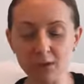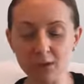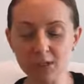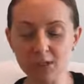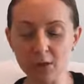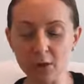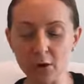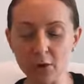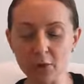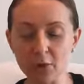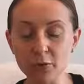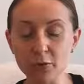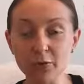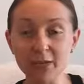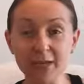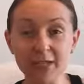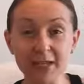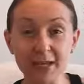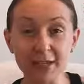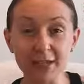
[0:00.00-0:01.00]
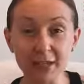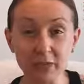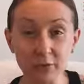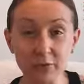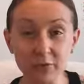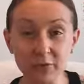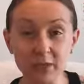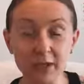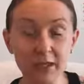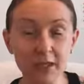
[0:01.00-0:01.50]
So you can
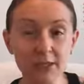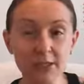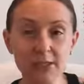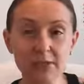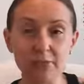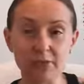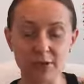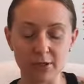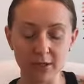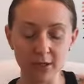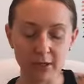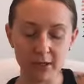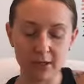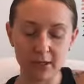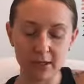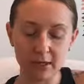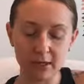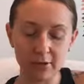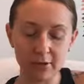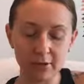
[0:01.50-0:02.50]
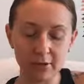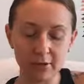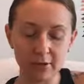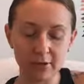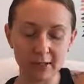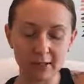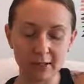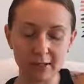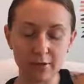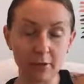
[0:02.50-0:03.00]
dilute things with like a carrier
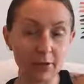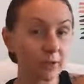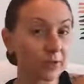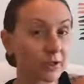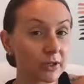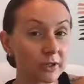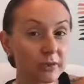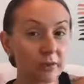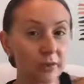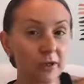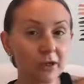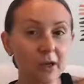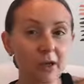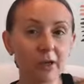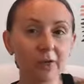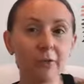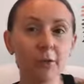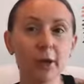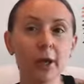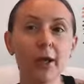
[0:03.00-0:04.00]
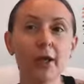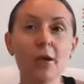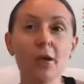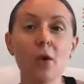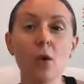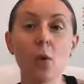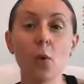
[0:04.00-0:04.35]
oil, like coconut oil, olive oil,